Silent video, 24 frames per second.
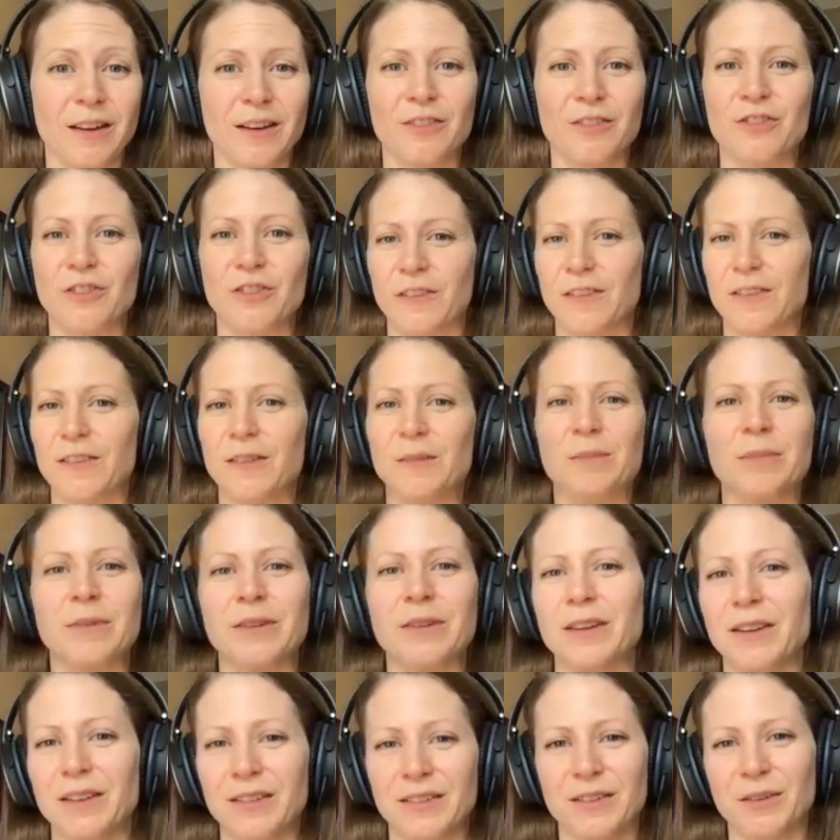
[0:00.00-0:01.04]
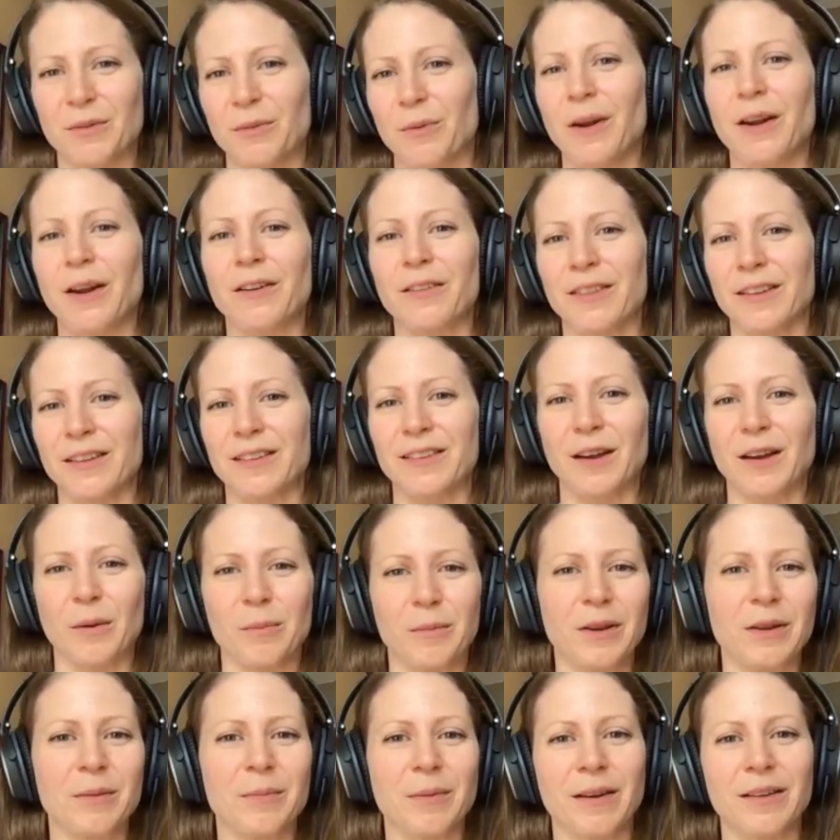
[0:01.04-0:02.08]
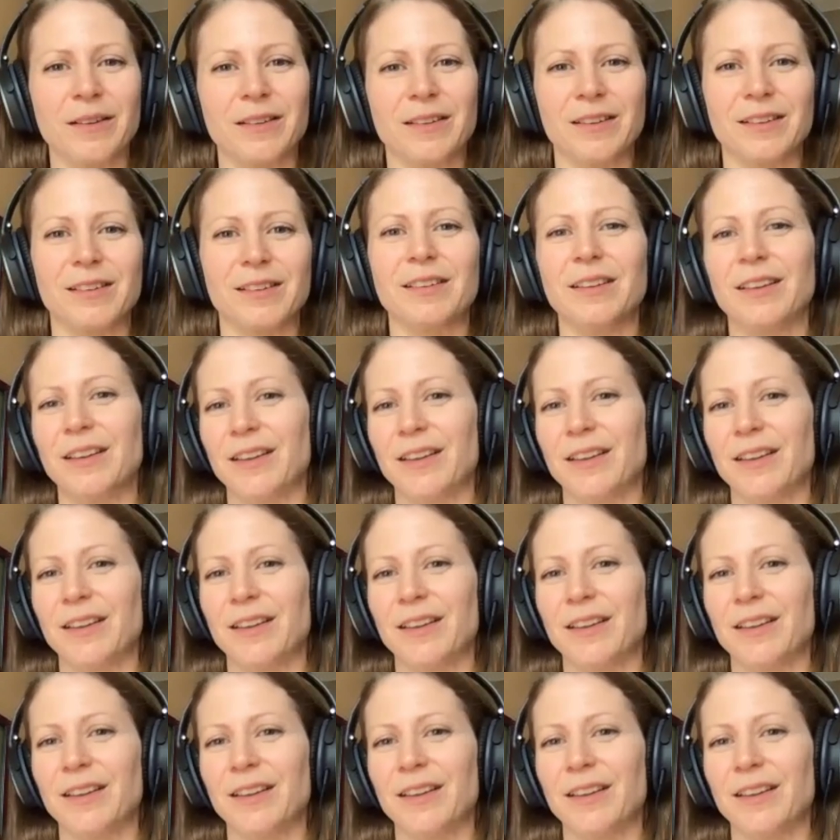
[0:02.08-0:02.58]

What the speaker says: is just simply to wear this Harmony Pendant,